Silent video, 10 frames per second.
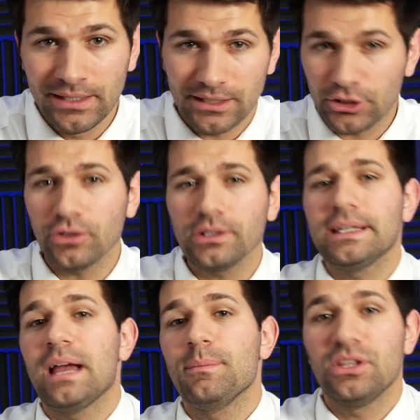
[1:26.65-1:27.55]
Now
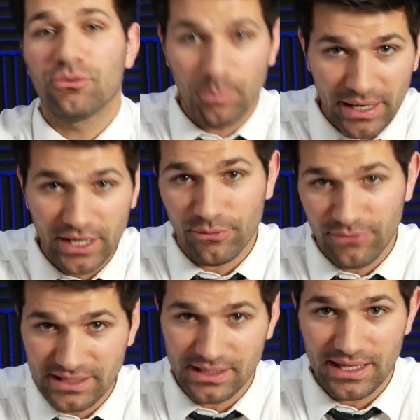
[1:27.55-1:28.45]
currently I'm in the repair
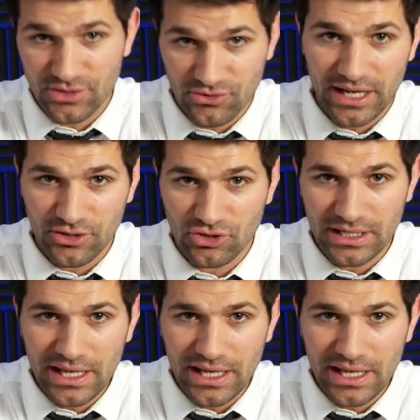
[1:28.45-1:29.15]
phase of that strategy.